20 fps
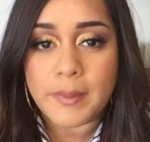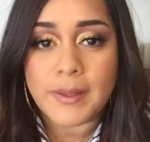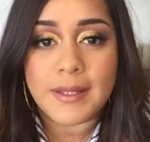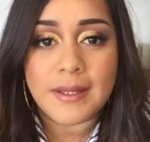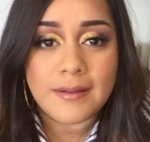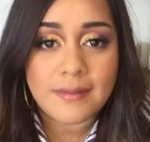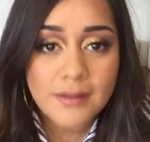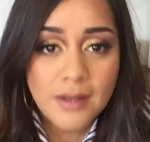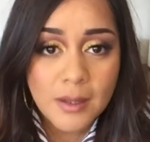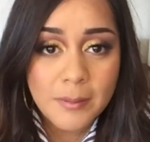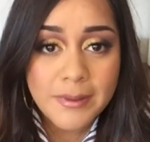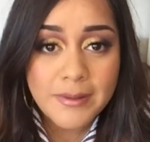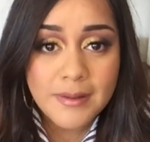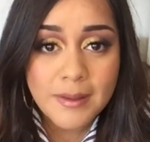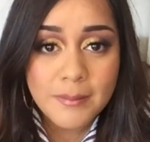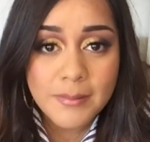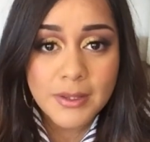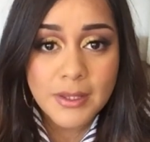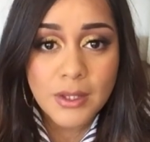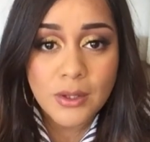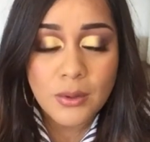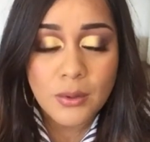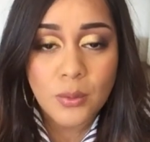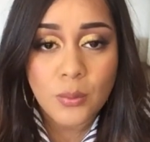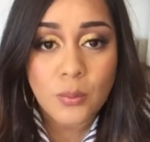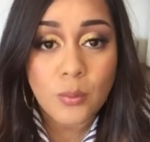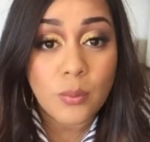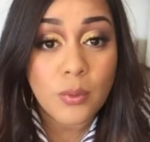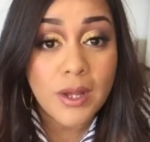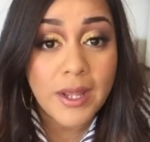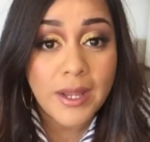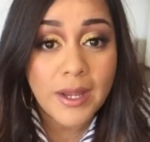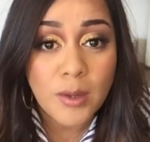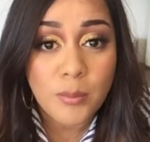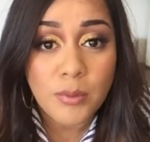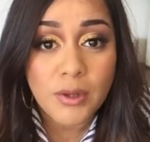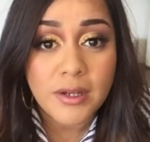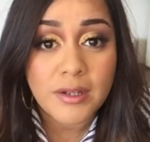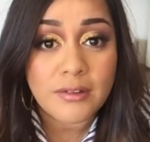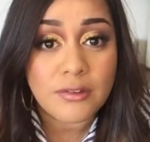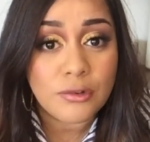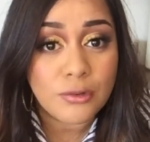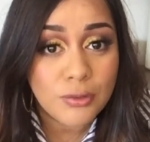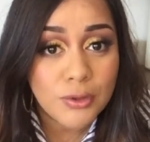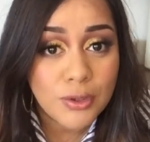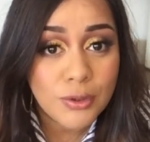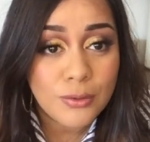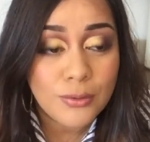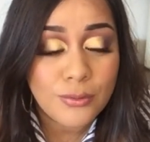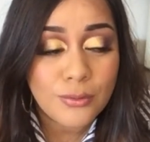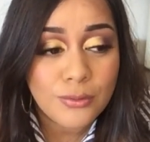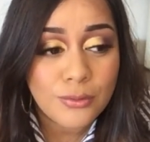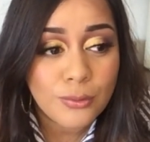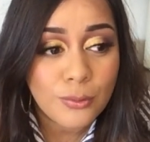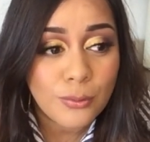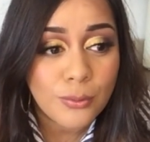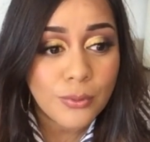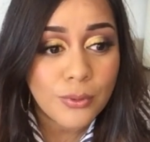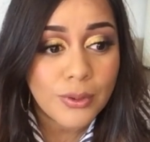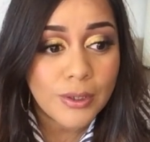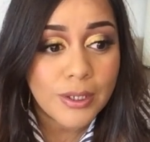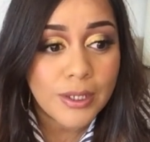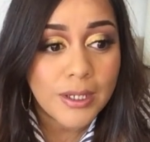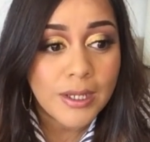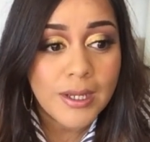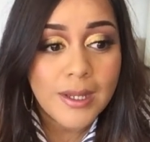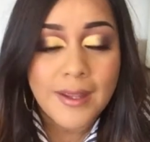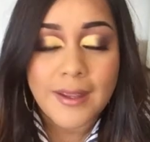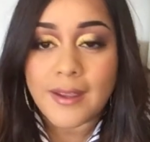Please comment down below what hair products you use, or